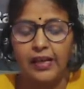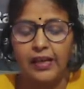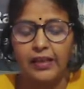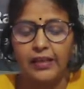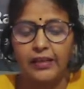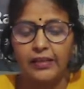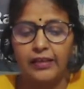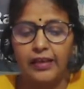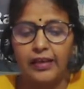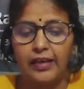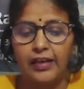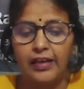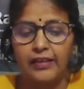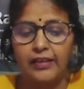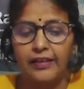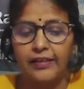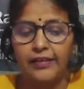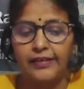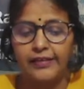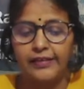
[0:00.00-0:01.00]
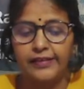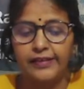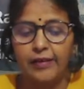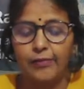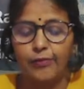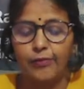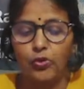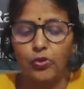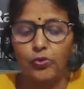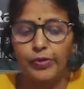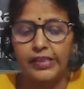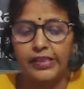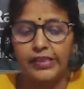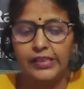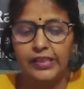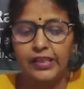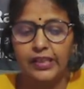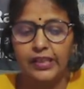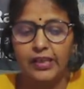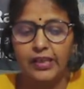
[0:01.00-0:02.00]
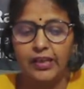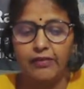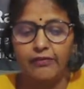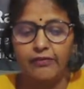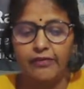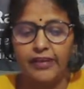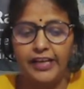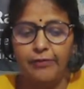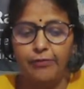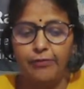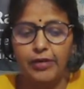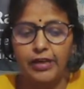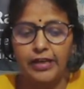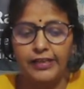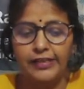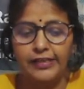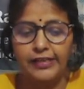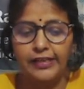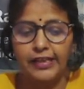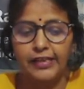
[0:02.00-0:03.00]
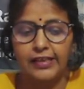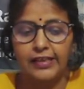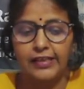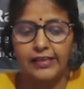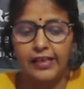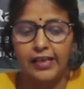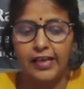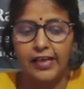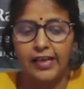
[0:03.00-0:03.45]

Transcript: The other is WBC, white blood cells,